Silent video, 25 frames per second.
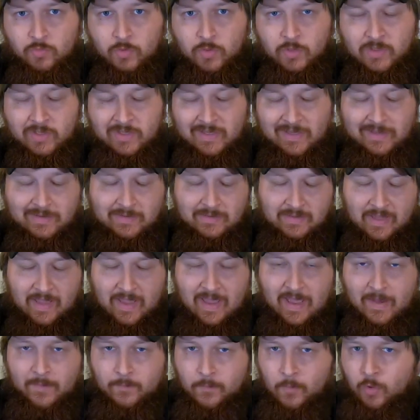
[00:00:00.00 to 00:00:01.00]
Really,
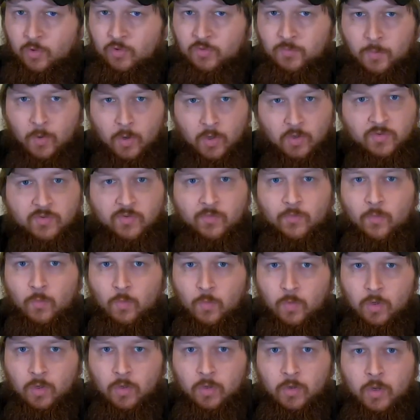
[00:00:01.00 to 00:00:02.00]
yeah, most parts of it
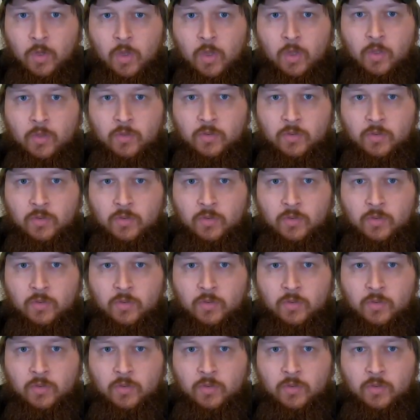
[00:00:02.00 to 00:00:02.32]
were.